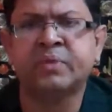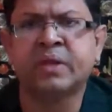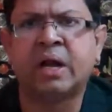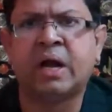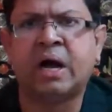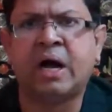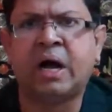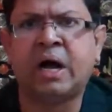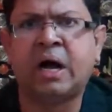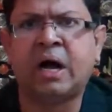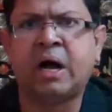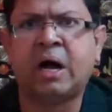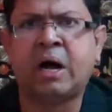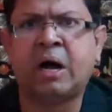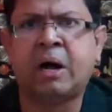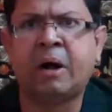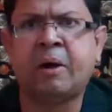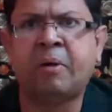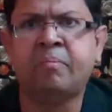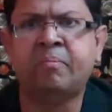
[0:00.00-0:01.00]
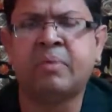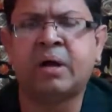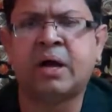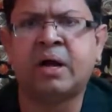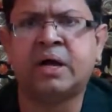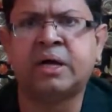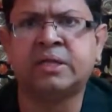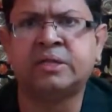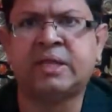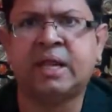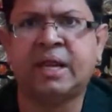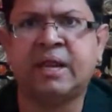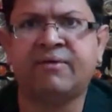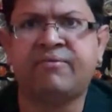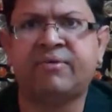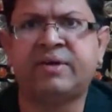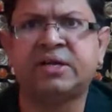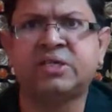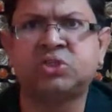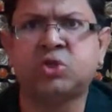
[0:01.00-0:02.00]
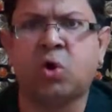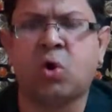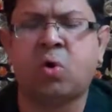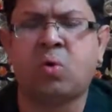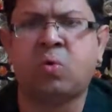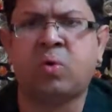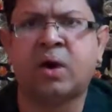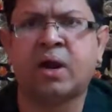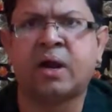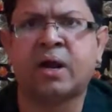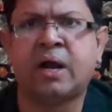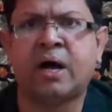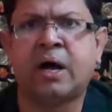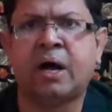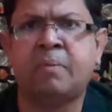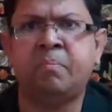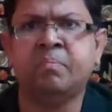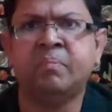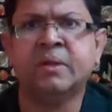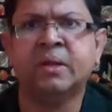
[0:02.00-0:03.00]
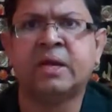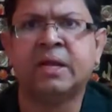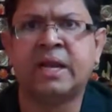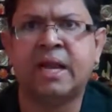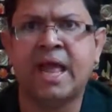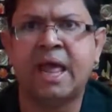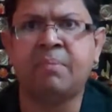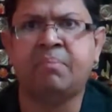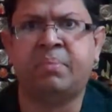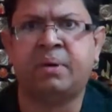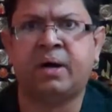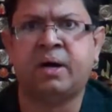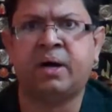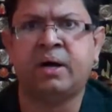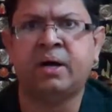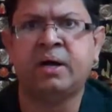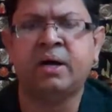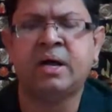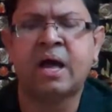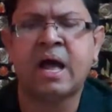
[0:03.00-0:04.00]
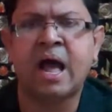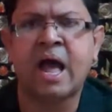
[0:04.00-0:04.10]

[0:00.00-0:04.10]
the leverage over labor,